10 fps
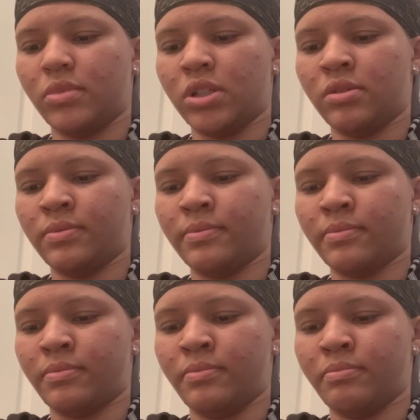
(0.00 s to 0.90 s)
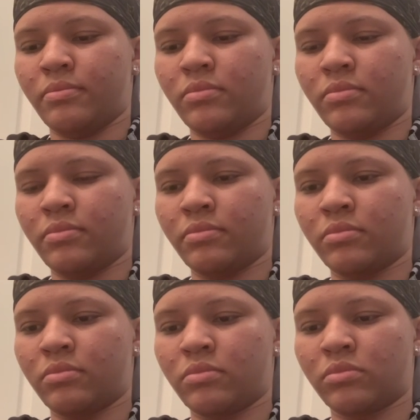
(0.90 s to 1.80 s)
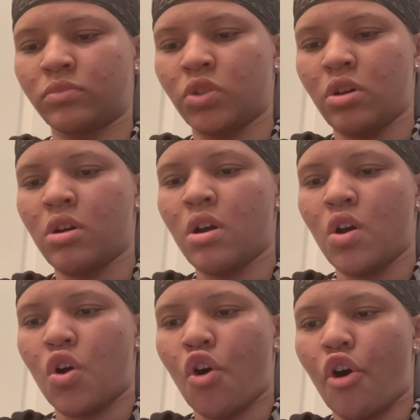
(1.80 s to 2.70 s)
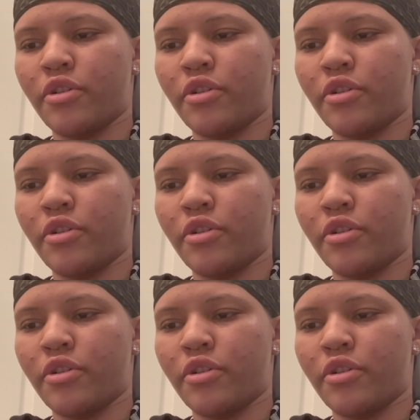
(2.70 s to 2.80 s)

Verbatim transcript: Um are